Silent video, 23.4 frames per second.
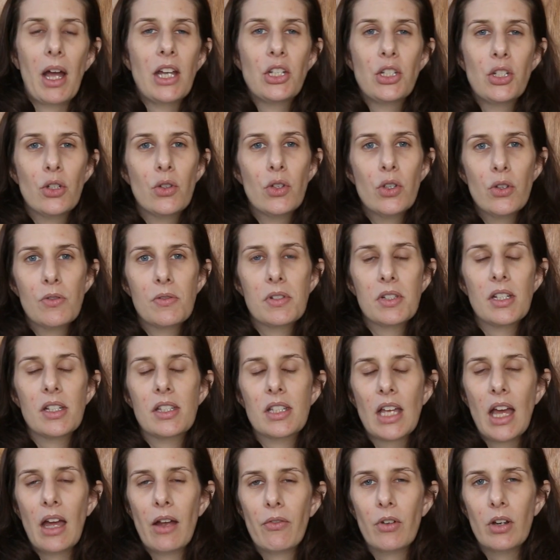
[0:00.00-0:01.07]
I do use
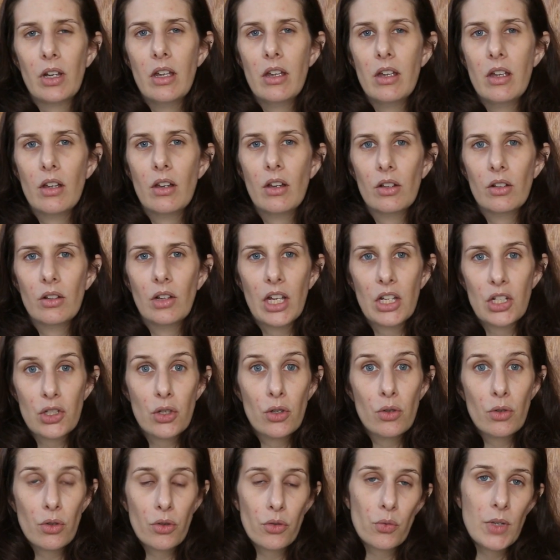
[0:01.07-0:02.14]
this every
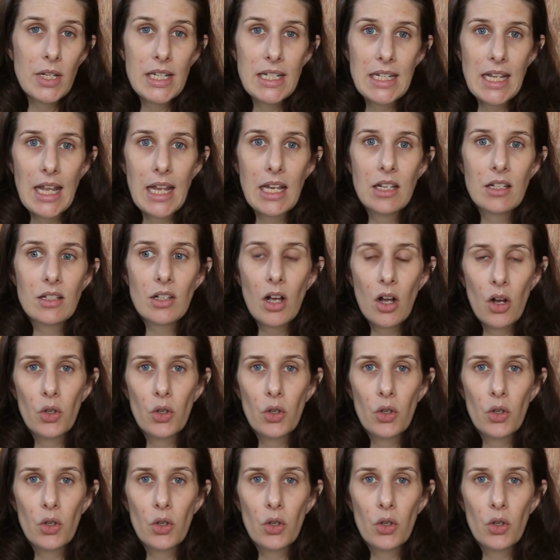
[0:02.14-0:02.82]
2 to 3 days.